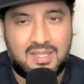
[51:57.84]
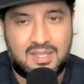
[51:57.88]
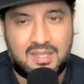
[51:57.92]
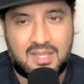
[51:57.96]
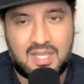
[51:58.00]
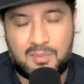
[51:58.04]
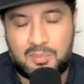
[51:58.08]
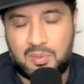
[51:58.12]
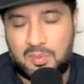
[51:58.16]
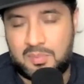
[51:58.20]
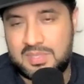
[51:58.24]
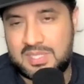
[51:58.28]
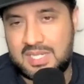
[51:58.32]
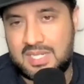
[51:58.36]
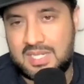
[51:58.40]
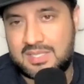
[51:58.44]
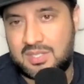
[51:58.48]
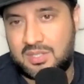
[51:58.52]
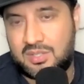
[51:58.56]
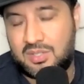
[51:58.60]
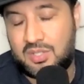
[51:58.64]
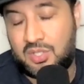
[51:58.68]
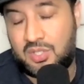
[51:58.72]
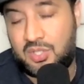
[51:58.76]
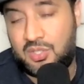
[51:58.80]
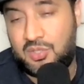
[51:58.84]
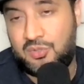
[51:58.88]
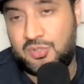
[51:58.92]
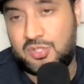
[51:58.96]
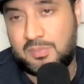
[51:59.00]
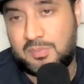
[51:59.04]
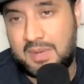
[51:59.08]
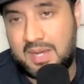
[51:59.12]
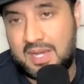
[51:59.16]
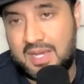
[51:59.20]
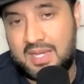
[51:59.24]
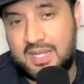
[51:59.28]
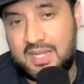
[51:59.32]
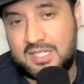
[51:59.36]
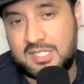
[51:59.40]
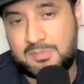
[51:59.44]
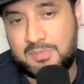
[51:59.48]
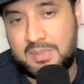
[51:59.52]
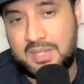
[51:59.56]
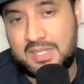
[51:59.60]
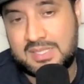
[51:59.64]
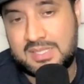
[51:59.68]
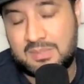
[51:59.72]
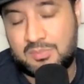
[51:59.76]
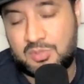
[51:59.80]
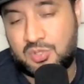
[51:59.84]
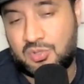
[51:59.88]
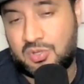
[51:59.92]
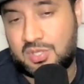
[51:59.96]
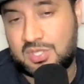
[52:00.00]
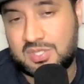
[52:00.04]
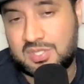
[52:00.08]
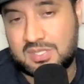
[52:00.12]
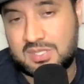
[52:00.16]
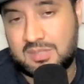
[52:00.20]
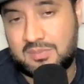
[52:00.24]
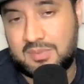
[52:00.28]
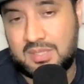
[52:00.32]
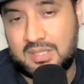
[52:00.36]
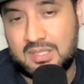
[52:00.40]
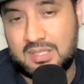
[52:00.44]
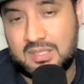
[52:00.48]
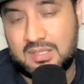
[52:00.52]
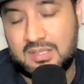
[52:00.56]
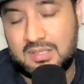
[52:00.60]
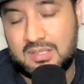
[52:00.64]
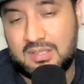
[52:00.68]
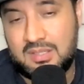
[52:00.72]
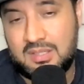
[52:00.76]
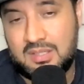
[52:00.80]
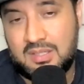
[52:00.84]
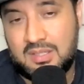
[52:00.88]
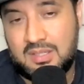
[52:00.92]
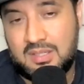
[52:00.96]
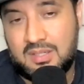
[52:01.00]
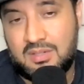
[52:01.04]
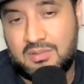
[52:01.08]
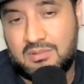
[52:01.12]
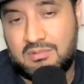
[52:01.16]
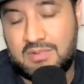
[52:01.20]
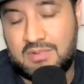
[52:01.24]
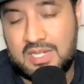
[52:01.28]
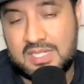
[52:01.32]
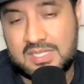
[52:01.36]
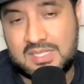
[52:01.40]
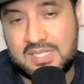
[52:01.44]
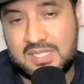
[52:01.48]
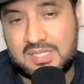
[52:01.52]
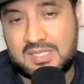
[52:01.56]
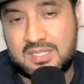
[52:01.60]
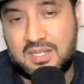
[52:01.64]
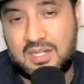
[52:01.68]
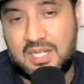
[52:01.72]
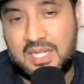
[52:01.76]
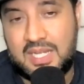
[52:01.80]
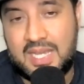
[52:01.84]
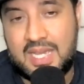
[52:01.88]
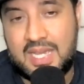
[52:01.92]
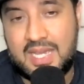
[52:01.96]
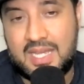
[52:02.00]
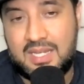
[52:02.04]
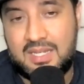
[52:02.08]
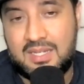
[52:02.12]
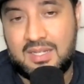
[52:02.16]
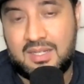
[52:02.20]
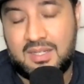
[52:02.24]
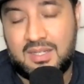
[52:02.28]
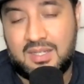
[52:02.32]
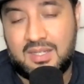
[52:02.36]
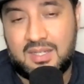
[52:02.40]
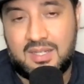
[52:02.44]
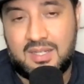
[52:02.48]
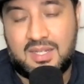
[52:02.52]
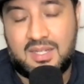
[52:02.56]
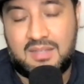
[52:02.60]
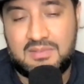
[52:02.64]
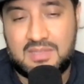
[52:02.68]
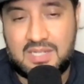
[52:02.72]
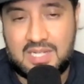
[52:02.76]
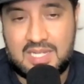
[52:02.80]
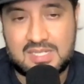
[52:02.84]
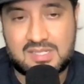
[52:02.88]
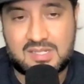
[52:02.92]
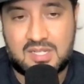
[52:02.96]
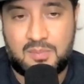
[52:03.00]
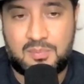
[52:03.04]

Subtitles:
it probably takes a huge amount of headspace. I'm sure it's not something that raised its ugly head in the last